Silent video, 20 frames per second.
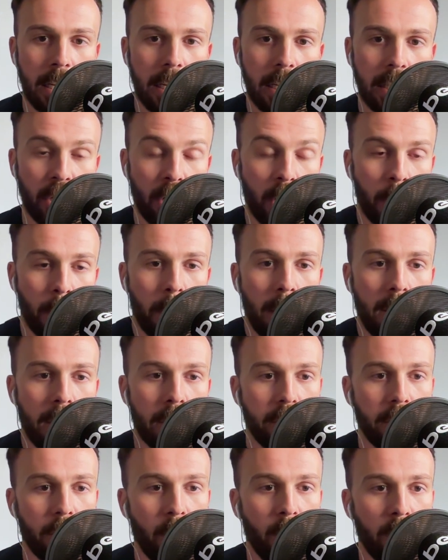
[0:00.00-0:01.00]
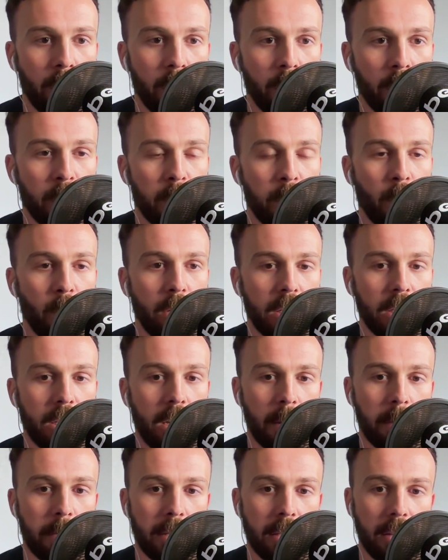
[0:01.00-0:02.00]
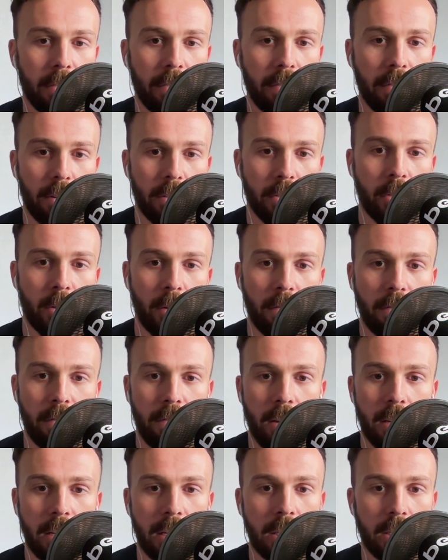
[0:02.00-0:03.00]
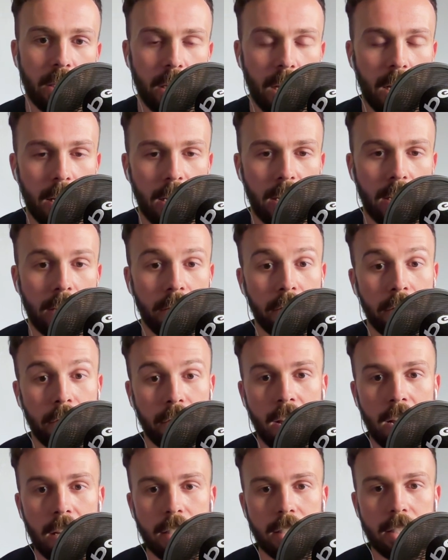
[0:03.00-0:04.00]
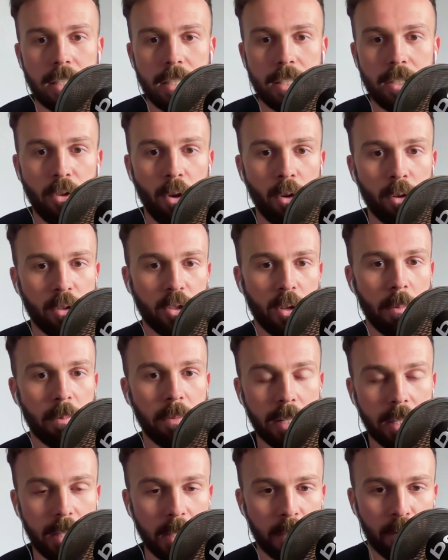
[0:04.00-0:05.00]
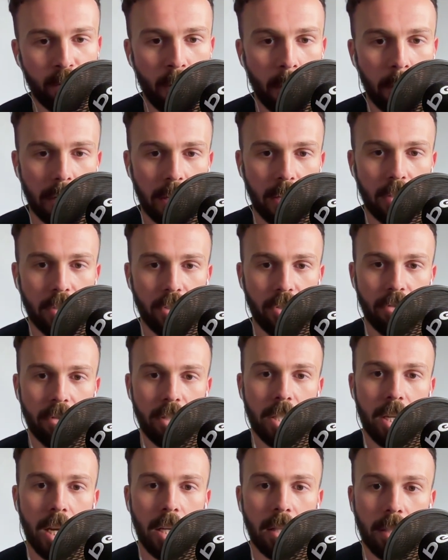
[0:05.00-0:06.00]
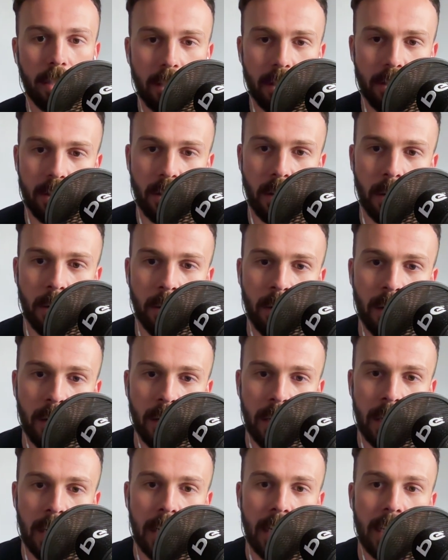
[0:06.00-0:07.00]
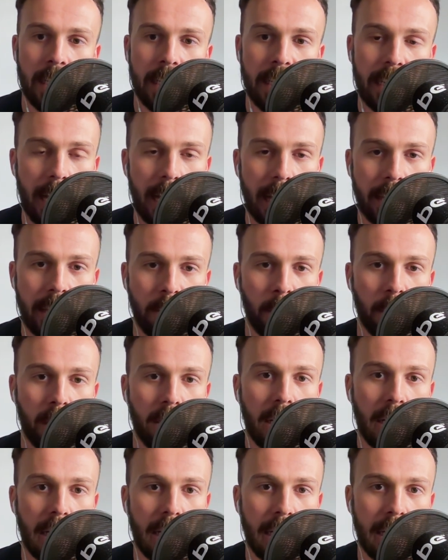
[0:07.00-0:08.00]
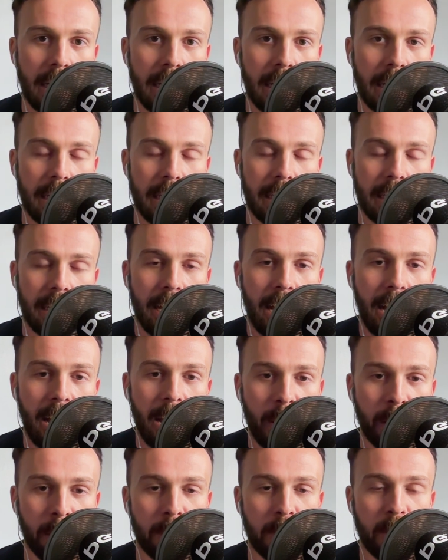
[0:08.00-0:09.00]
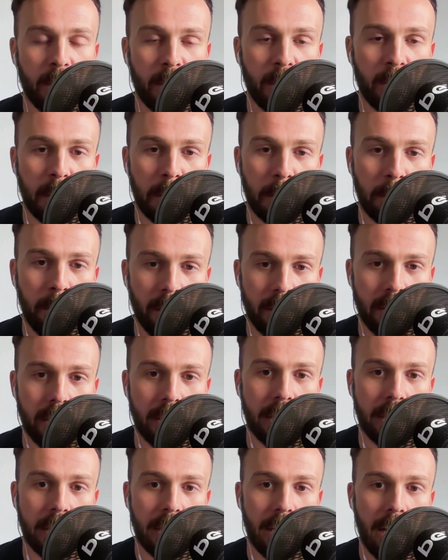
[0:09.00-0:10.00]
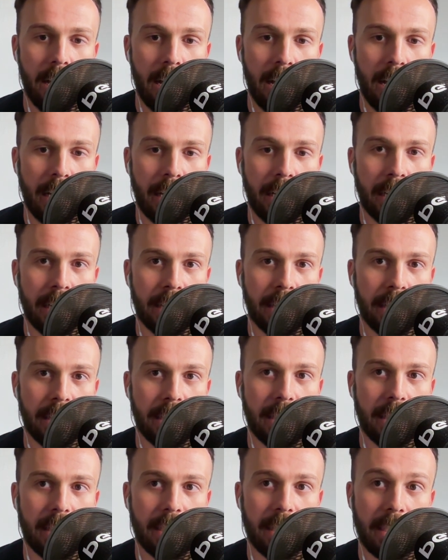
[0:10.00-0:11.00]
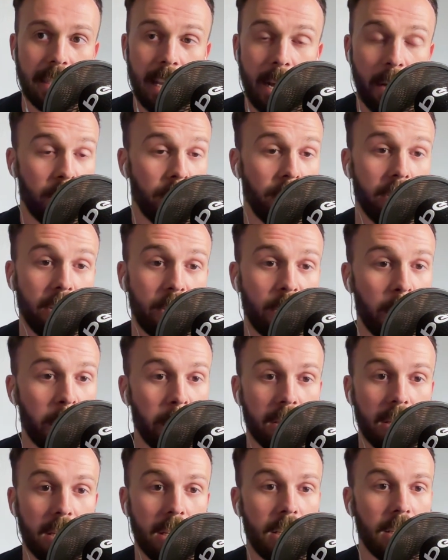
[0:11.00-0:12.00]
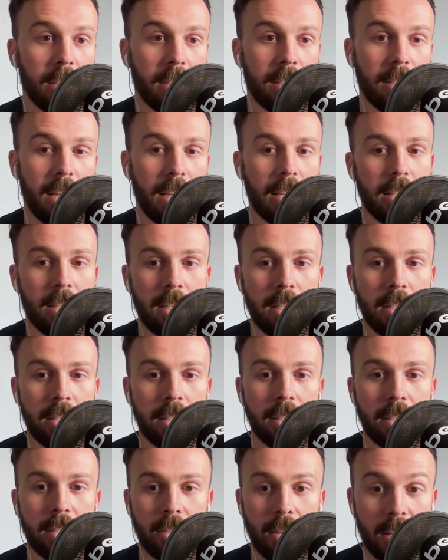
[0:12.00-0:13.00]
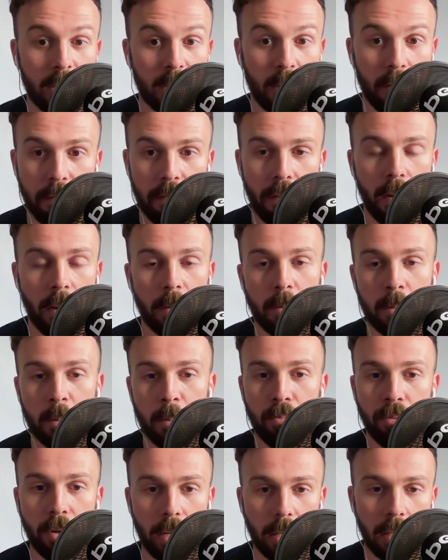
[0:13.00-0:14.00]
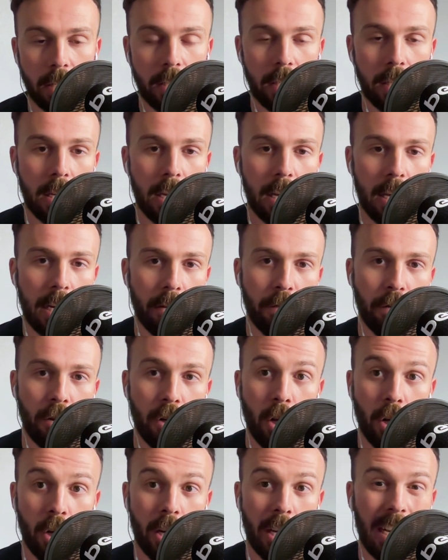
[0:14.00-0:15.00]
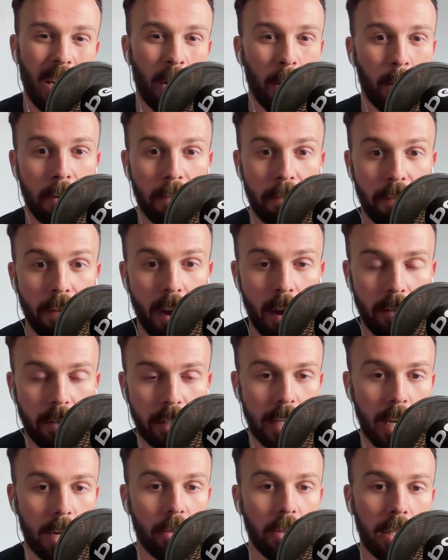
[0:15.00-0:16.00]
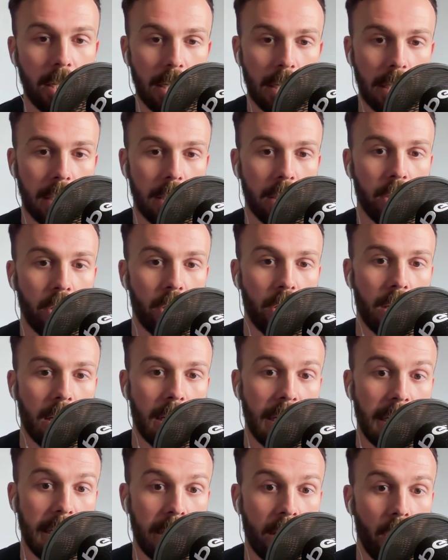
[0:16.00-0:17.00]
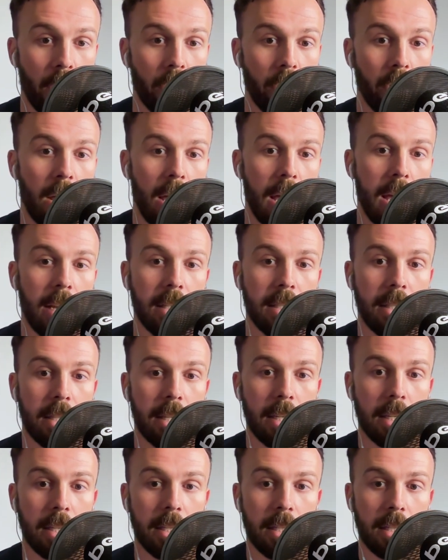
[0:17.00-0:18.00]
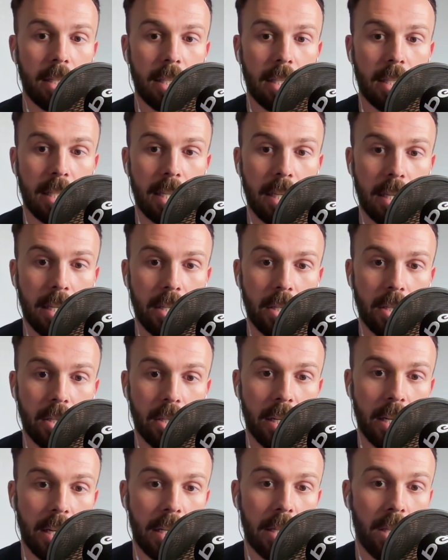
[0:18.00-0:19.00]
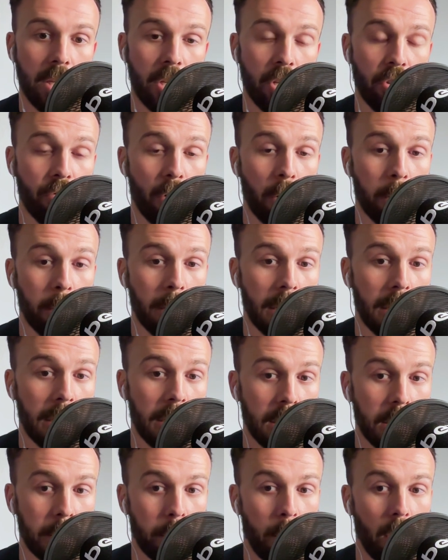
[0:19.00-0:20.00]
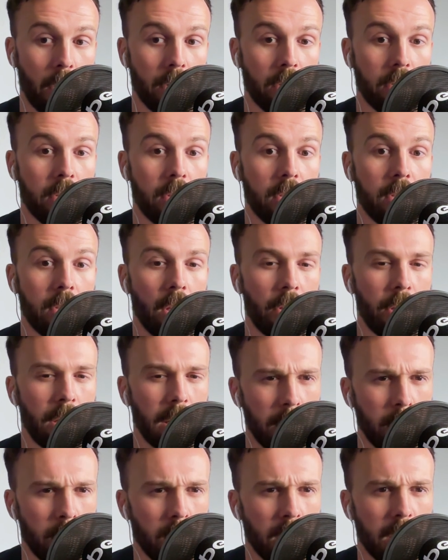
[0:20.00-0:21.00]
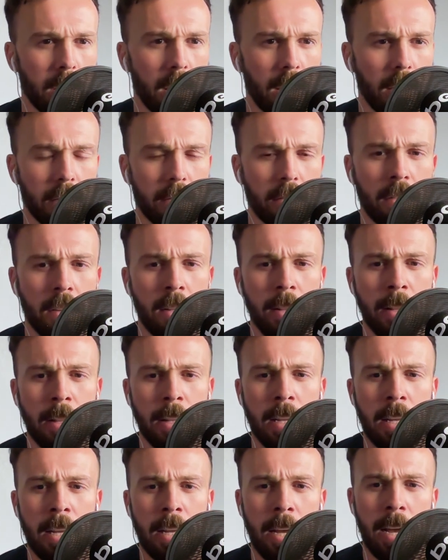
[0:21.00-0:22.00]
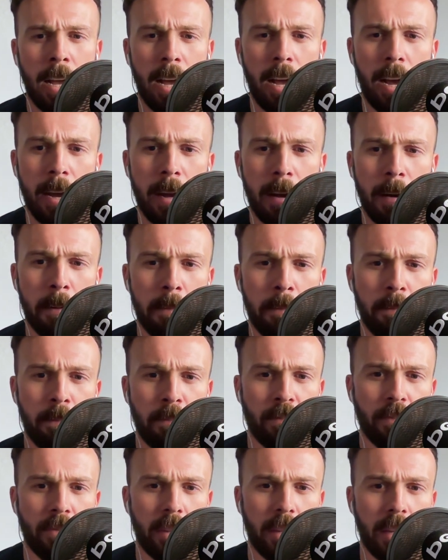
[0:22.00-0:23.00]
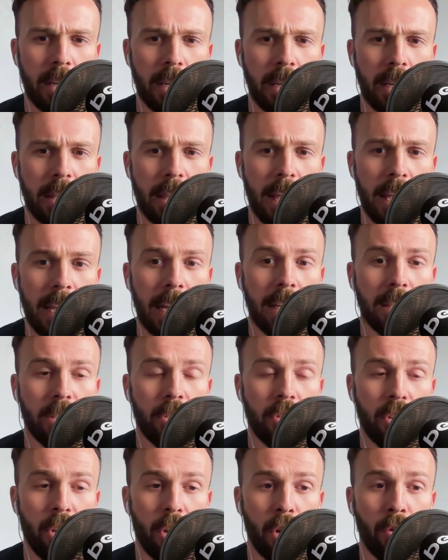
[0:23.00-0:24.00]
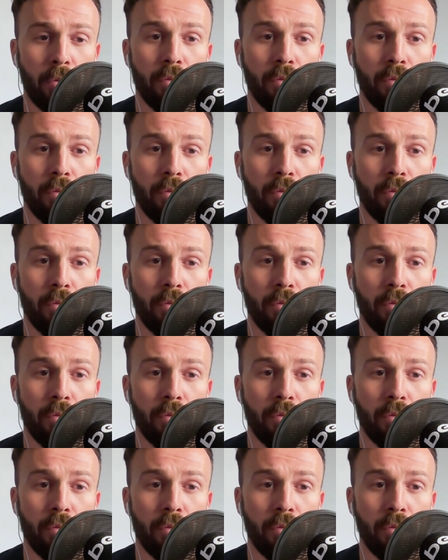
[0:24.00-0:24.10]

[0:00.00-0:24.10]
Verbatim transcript: you know, playing for one of the smallest clubs in the top flight in France is not something that's probably on your agenda. So, yeah, they were clearly absolutely buzzing, and now they're in the Champions League next season, so that's confirmed. Brilliant. And if you look a little bit further down the league, Lyon ended the season in the Europa League spots. I think it was 6th. They had two